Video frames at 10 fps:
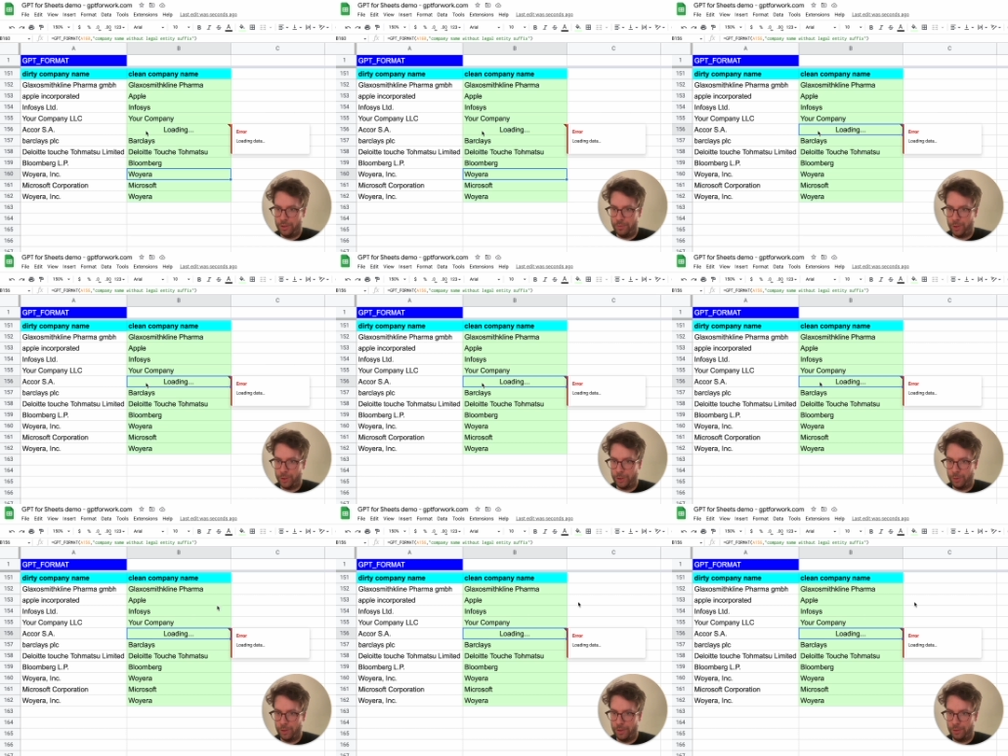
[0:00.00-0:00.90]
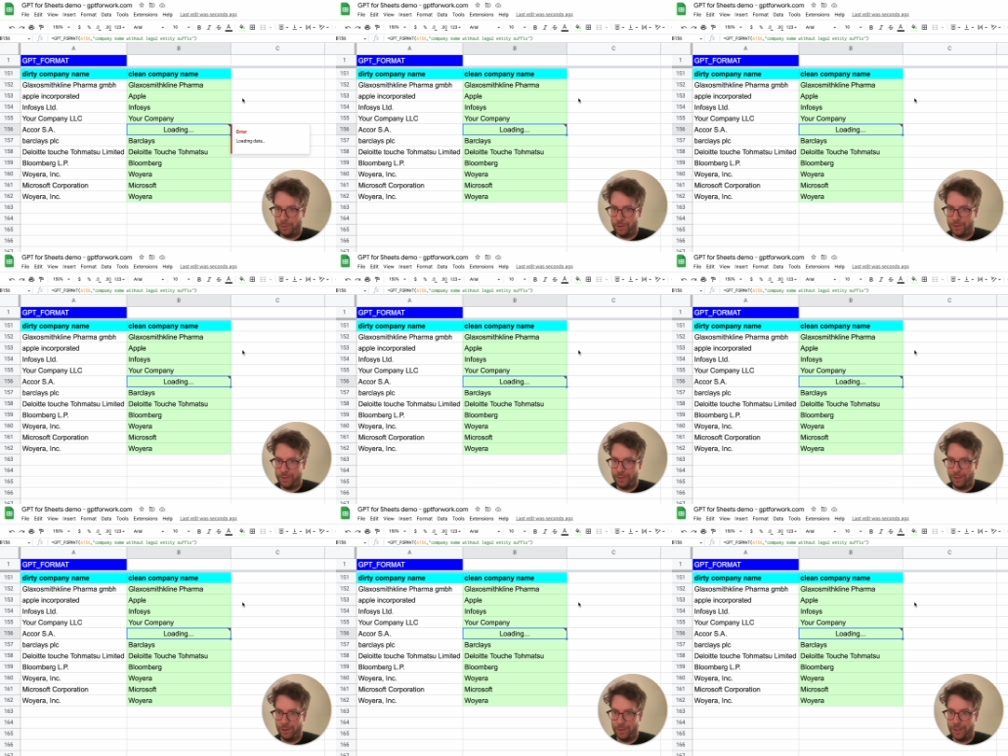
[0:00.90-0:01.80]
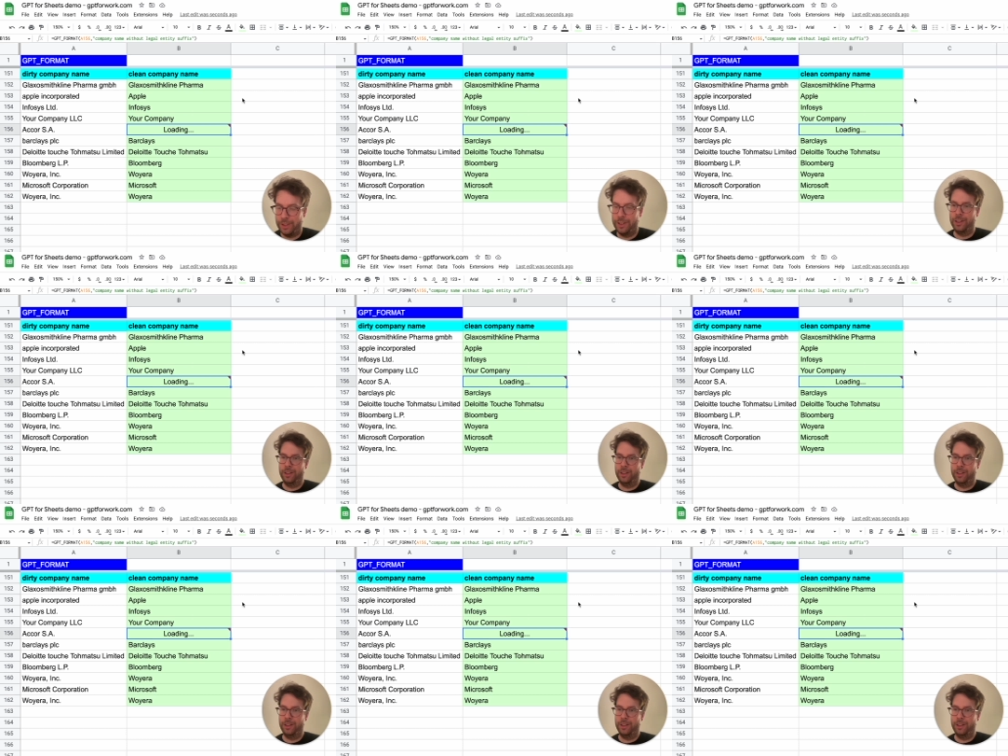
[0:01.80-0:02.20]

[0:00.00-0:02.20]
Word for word: not sure why this one is still loading